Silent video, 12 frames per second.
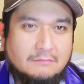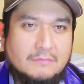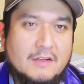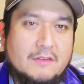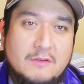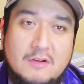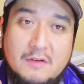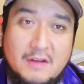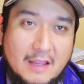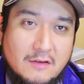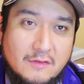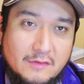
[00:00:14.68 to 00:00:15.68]
Because you could
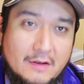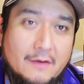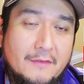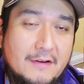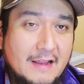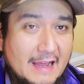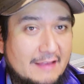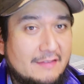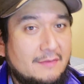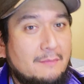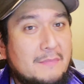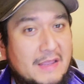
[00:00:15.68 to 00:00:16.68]
get yourself a
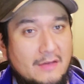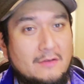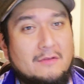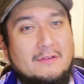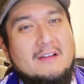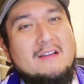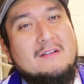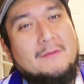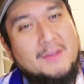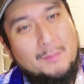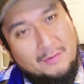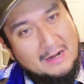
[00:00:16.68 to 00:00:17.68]
nice meal
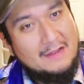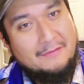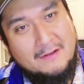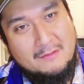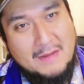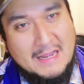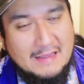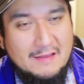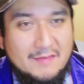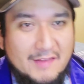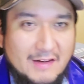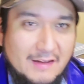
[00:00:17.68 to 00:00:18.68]
with the profit you're
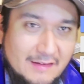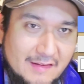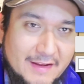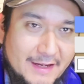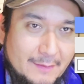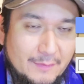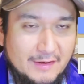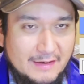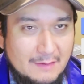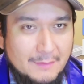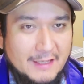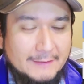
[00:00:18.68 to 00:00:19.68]
making selling these items on
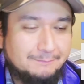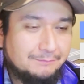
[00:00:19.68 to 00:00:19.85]
eBay.